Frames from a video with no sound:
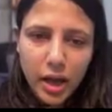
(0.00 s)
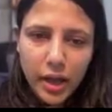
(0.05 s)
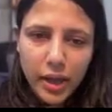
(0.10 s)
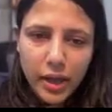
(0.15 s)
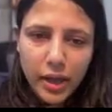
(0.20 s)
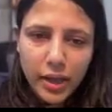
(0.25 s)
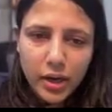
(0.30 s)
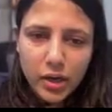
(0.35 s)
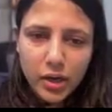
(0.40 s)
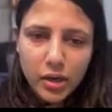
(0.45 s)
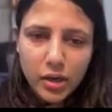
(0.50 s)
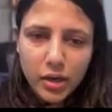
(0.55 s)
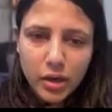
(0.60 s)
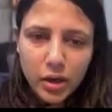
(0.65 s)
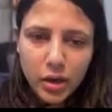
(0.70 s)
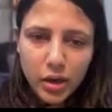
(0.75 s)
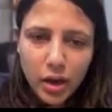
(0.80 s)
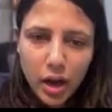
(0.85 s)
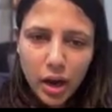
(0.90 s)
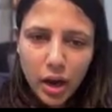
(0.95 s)
a
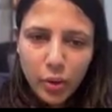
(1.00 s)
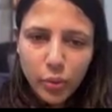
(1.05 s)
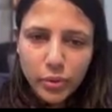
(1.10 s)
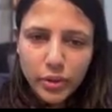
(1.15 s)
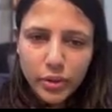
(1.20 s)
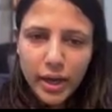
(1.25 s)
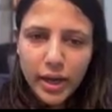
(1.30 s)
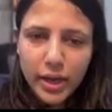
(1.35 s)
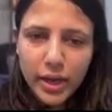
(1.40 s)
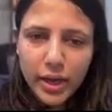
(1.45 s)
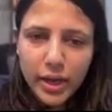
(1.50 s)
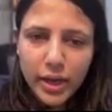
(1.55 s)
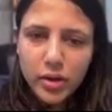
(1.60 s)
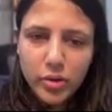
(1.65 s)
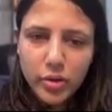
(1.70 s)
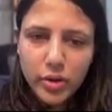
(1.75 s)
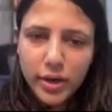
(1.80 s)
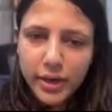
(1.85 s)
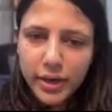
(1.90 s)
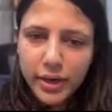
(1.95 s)

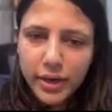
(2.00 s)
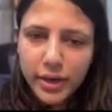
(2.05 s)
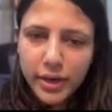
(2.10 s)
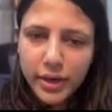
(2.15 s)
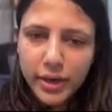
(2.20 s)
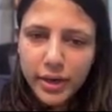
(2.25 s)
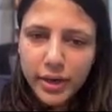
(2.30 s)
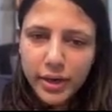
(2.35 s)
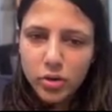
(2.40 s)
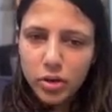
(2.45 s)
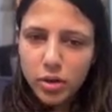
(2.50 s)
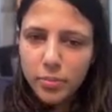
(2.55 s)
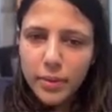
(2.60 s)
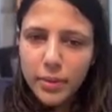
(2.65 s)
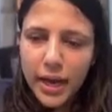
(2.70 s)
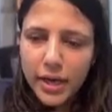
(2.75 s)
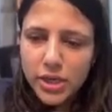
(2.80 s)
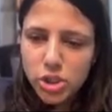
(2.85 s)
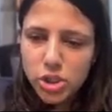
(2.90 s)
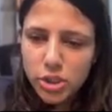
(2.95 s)
outlier or a traitor or a
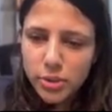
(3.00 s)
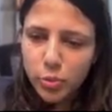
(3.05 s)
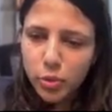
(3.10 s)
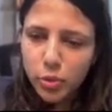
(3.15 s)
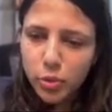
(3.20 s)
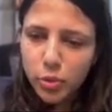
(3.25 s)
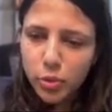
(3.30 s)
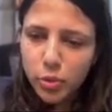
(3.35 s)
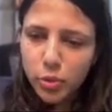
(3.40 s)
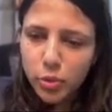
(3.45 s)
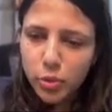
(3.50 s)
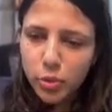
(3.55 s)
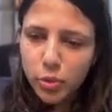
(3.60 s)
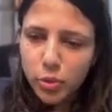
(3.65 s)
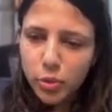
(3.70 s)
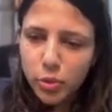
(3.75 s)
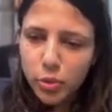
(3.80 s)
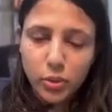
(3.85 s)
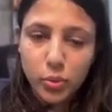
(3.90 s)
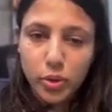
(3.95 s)
black sheep or
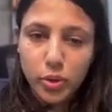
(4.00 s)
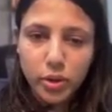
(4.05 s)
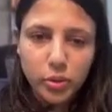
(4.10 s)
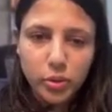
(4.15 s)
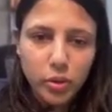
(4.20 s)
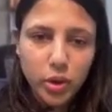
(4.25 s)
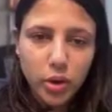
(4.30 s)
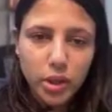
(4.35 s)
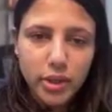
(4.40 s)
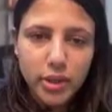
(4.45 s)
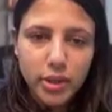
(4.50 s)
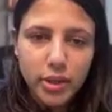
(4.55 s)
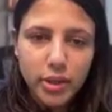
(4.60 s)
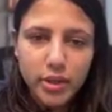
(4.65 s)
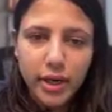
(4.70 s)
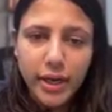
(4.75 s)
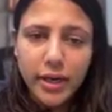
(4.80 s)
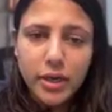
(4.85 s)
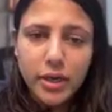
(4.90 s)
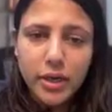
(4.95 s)
anything you want to call it,
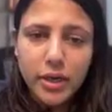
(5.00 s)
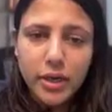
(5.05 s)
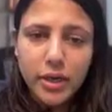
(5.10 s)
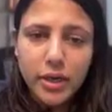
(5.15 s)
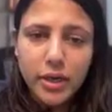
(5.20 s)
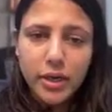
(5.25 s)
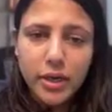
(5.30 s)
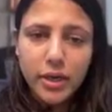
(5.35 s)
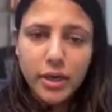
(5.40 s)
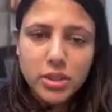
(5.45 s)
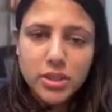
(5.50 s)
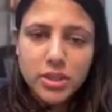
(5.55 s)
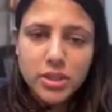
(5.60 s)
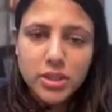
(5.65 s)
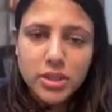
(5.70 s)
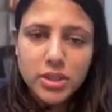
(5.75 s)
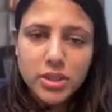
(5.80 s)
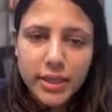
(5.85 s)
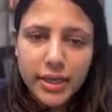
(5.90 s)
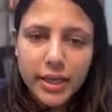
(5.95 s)
right? So this
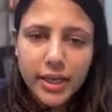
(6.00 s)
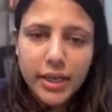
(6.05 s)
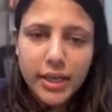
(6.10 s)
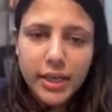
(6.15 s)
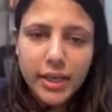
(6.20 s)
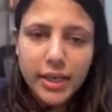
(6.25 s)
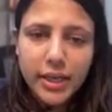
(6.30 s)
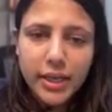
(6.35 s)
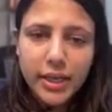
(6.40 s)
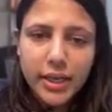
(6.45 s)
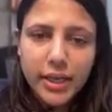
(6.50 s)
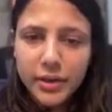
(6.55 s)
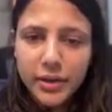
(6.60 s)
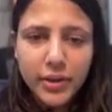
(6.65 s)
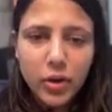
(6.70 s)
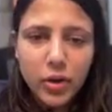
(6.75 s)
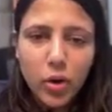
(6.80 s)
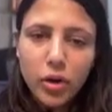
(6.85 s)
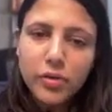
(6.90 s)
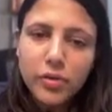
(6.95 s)
is sitting in
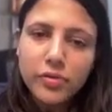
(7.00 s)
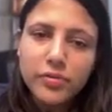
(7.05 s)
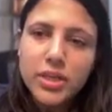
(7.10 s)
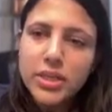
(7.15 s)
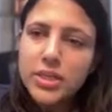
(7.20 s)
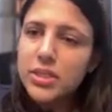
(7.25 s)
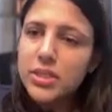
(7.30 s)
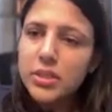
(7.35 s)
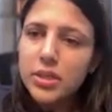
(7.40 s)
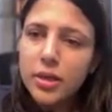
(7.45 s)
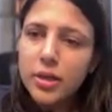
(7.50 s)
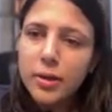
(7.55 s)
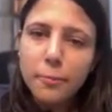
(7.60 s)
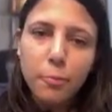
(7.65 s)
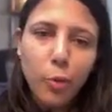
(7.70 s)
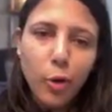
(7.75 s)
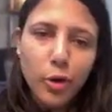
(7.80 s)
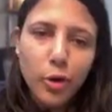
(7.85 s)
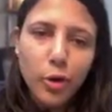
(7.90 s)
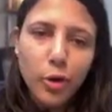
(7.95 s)
between all of these
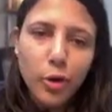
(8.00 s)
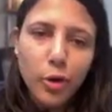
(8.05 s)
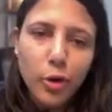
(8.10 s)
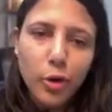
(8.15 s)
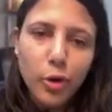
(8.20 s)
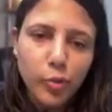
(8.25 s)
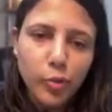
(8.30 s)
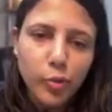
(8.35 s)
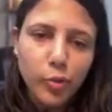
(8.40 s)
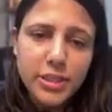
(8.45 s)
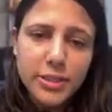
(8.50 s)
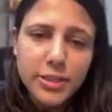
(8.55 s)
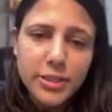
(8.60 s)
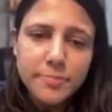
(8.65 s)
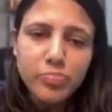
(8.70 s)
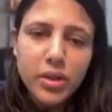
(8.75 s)
positive points.